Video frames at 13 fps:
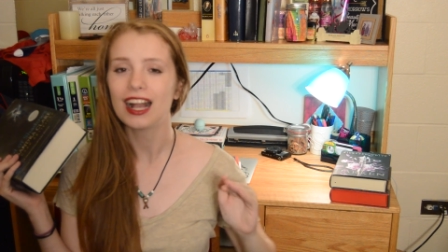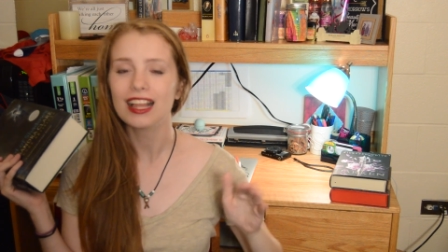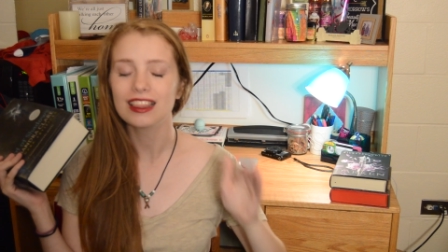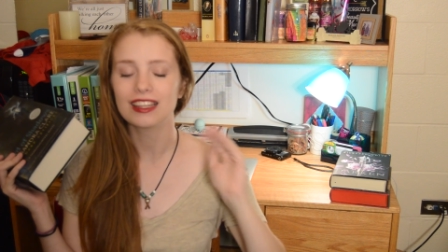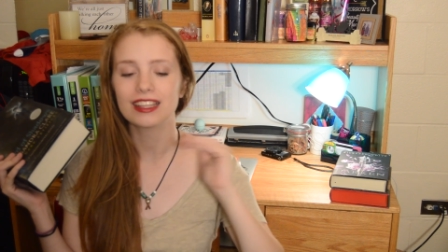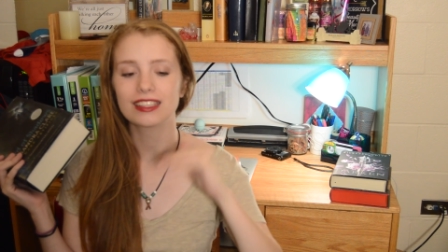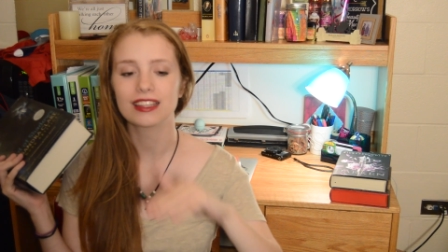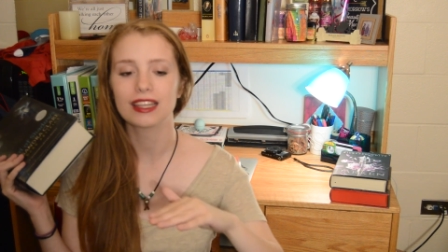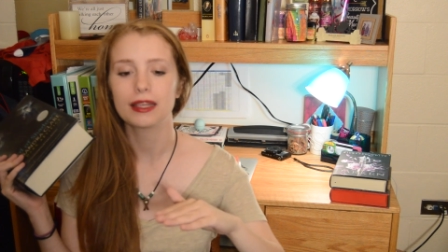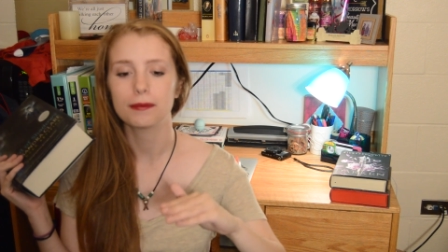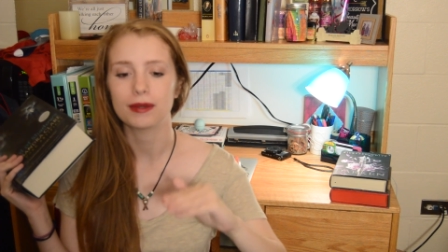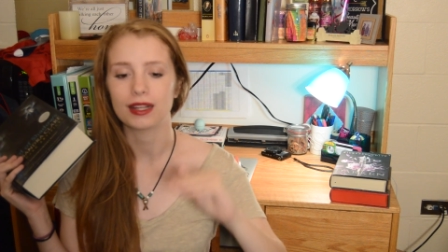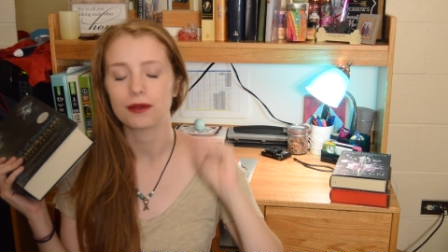I liked
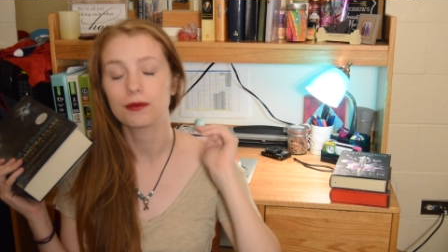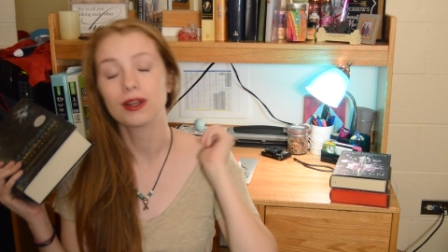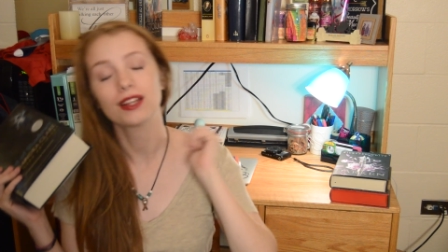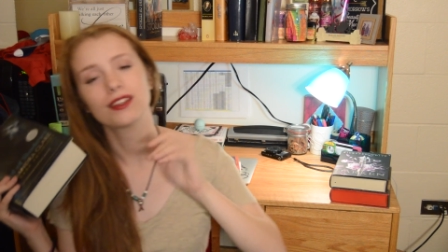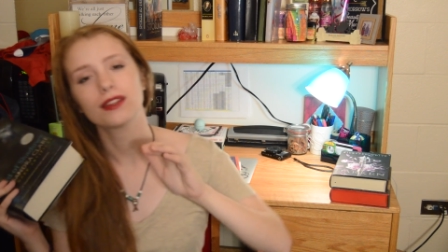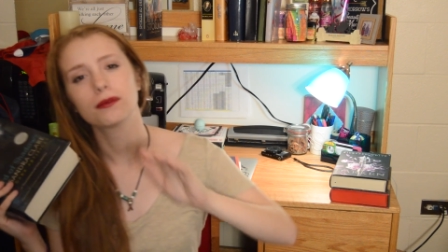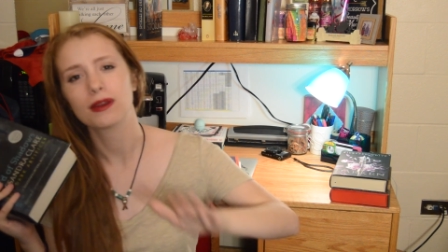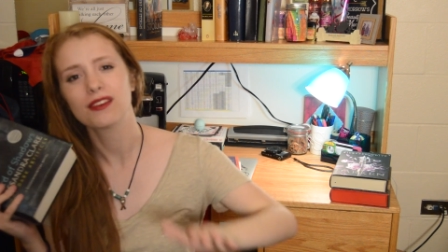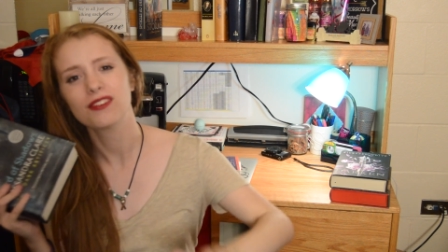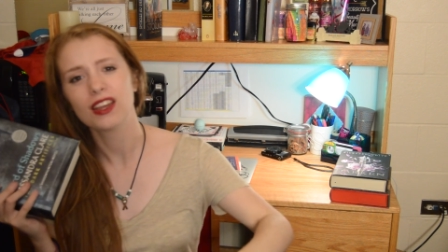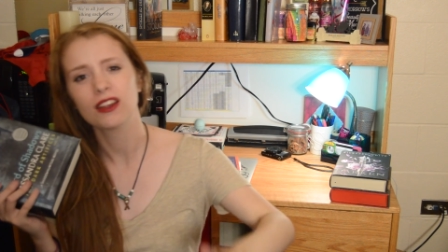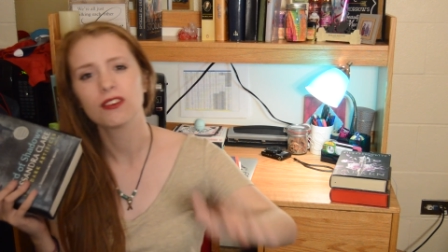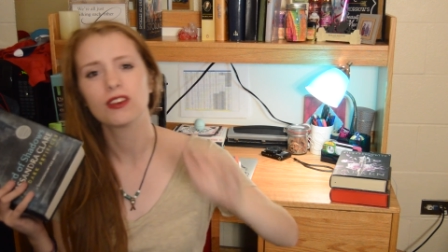Lady Midnight. Was it my
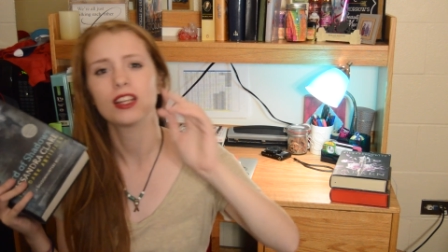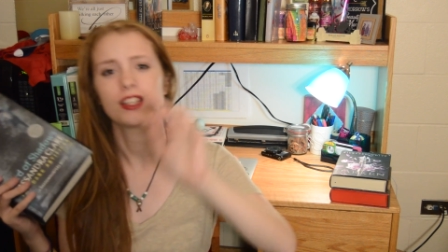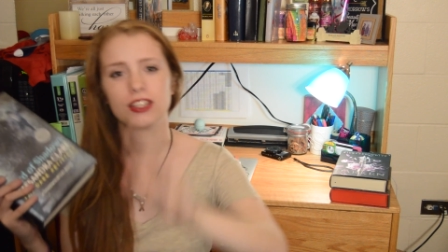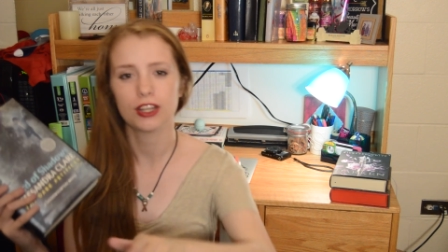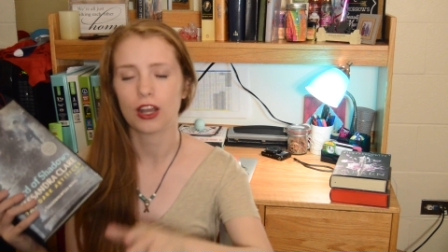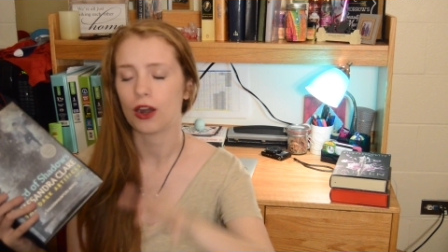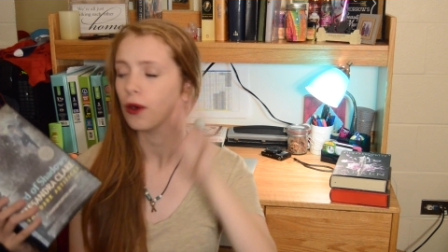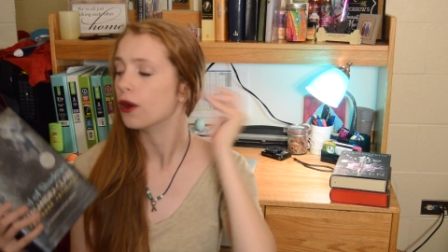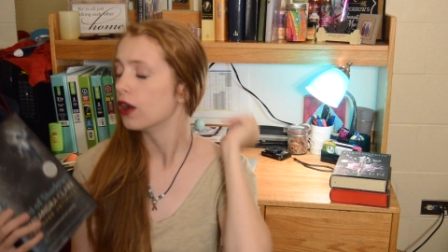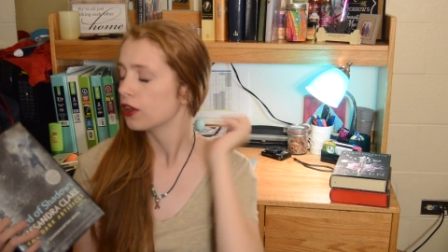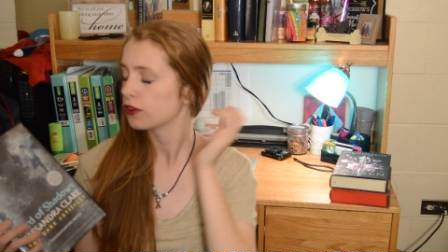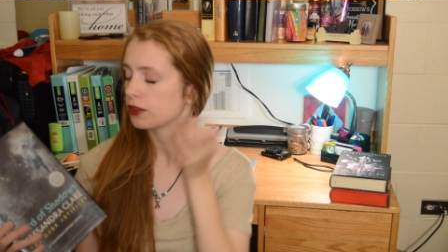favorite? No.